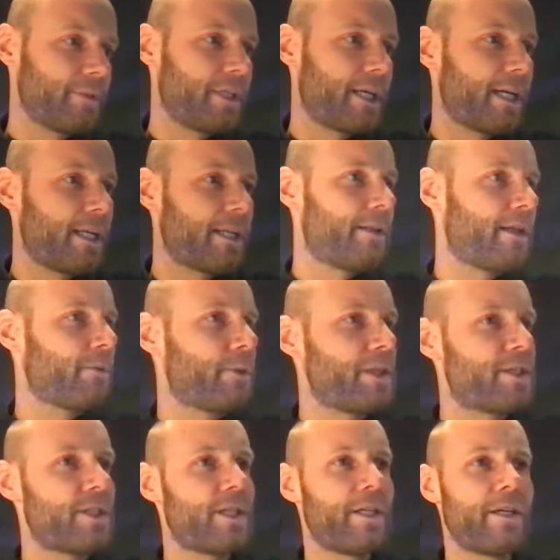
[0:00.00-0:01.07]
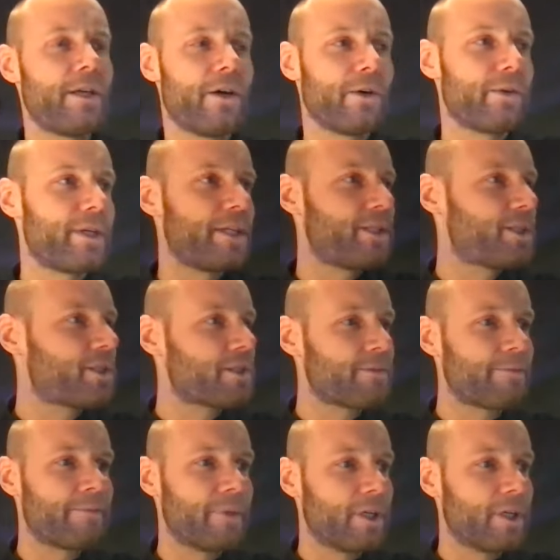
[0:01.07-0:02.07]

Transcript: yeah that we see all these